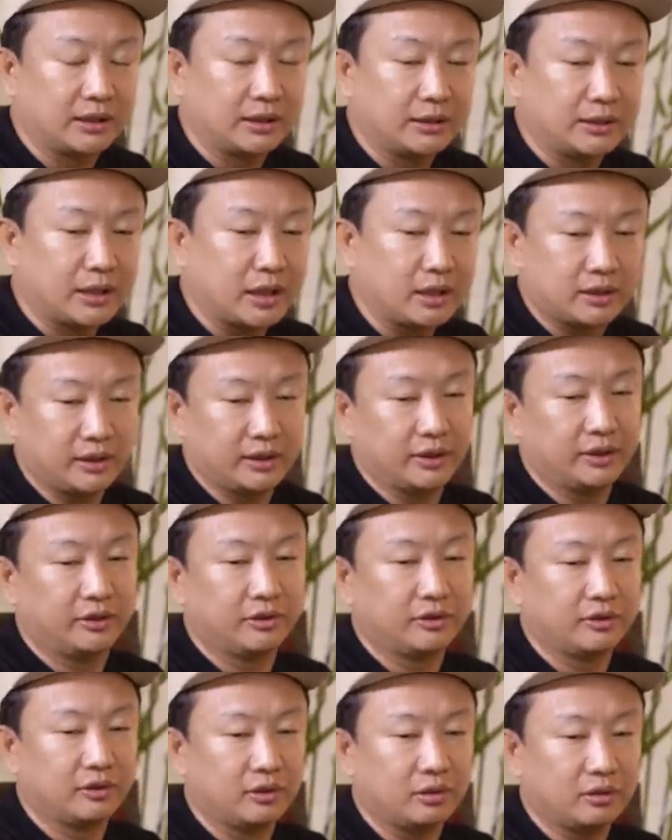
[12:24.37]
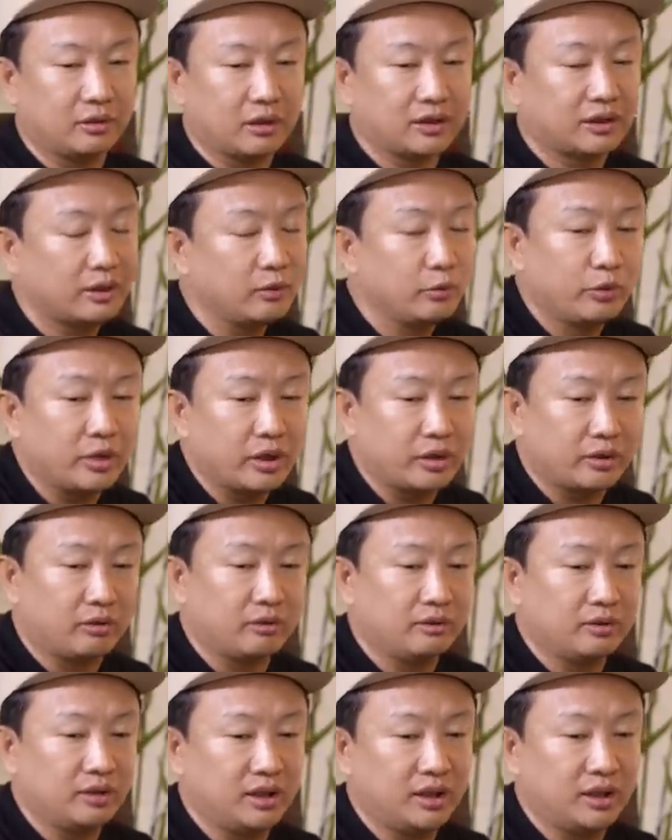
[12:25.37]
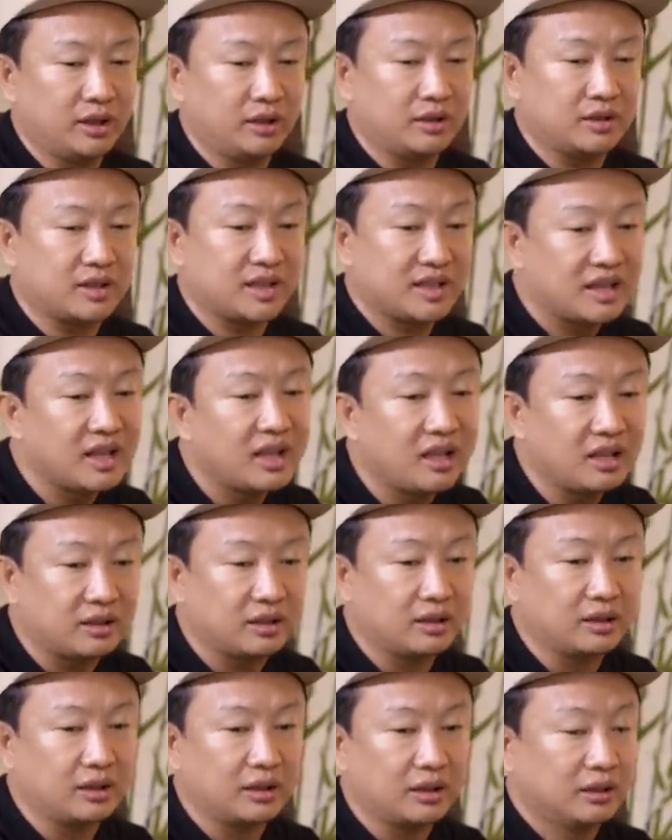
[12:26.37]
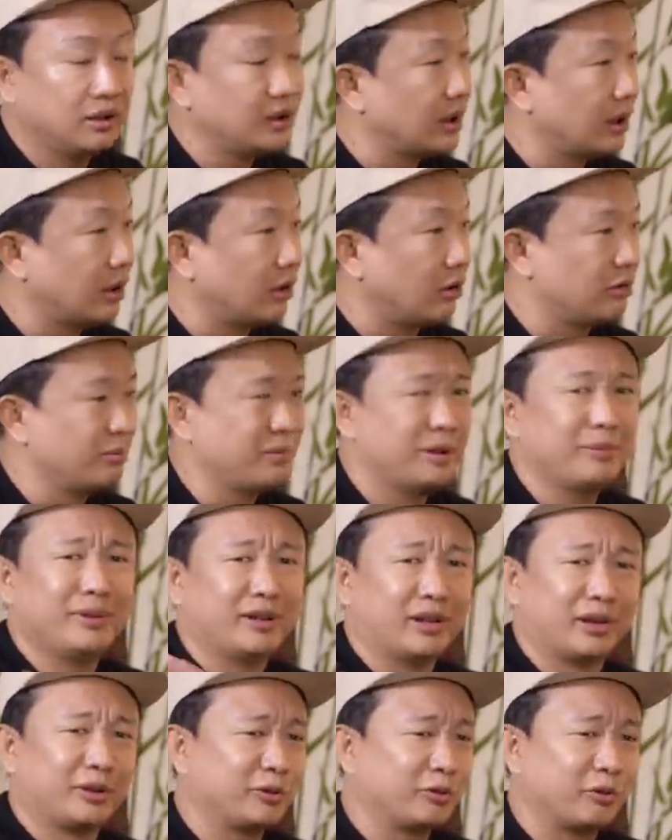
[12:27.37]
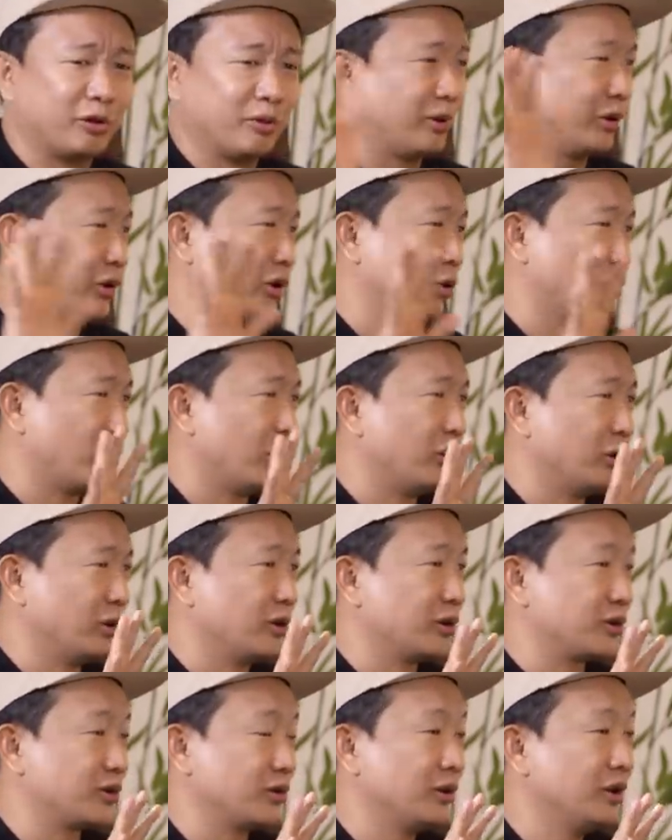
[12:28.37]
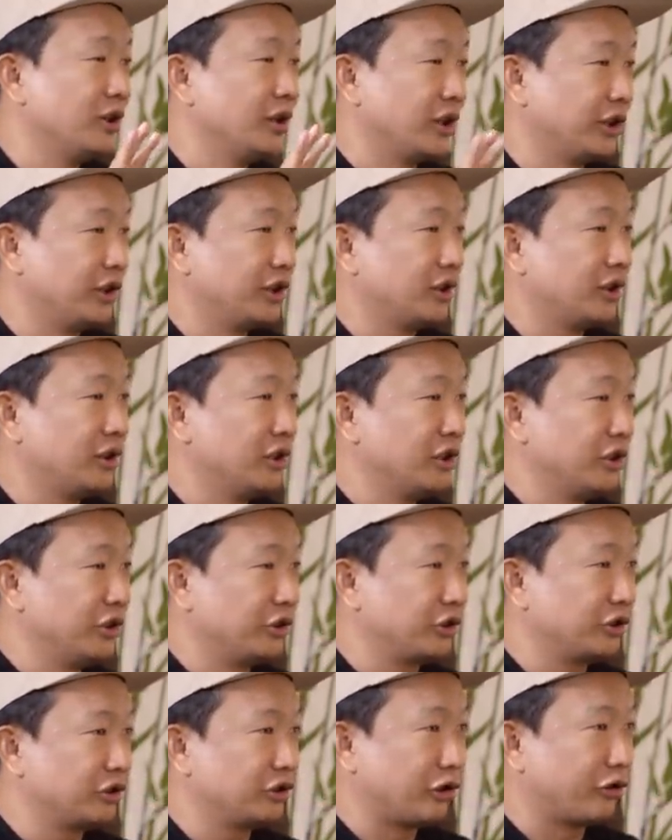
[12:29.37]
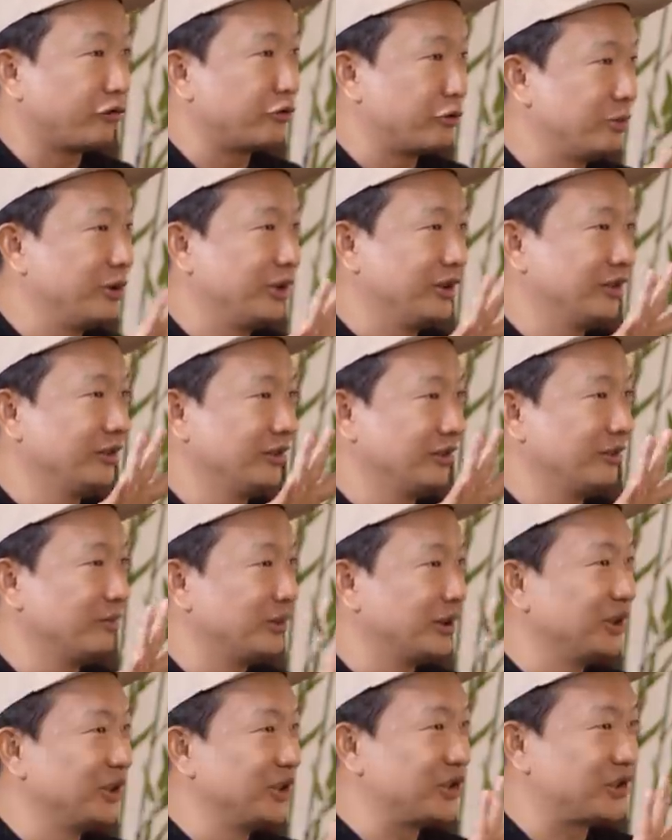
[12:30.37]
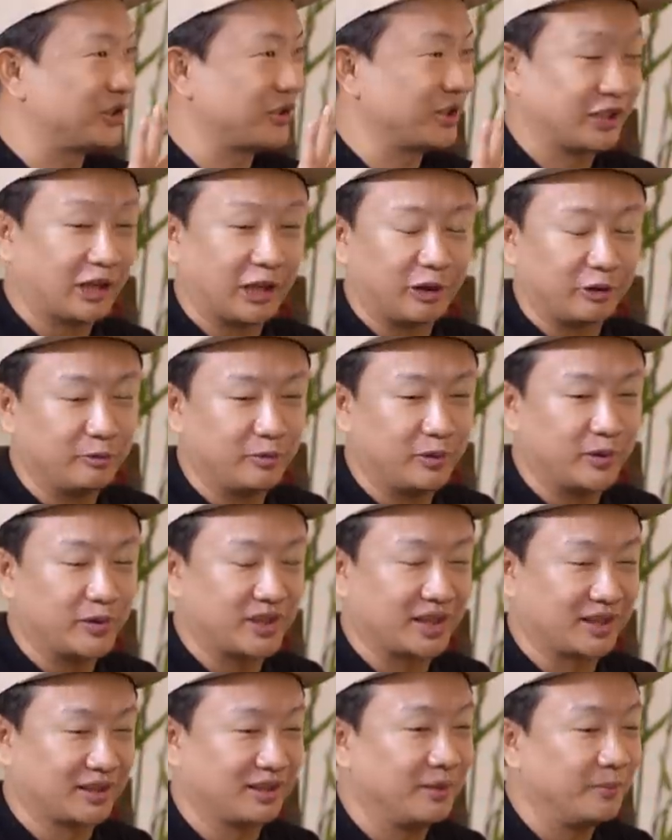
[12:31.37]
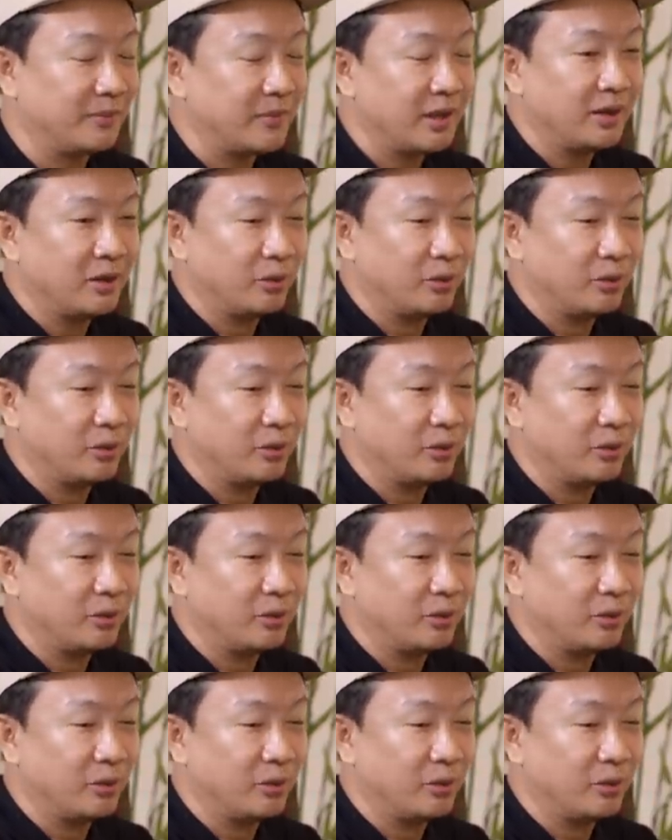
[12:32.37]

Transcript: and then Nagaland, I think we are the only state in India or maybe, I don't know about the world also, in your government ministry, how the music, na?